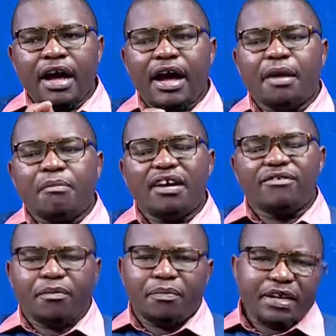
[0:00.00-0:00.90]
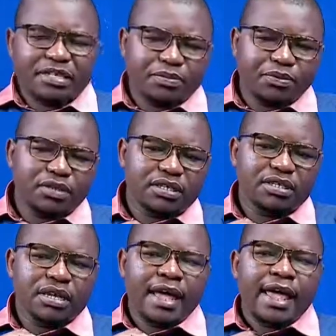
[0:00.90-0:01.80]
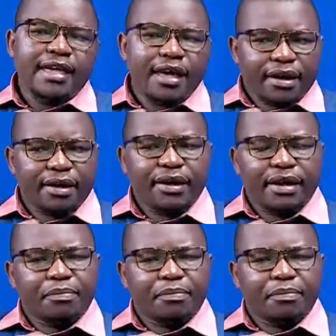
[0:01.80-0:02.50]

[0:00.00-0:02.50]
But for passports, yeah,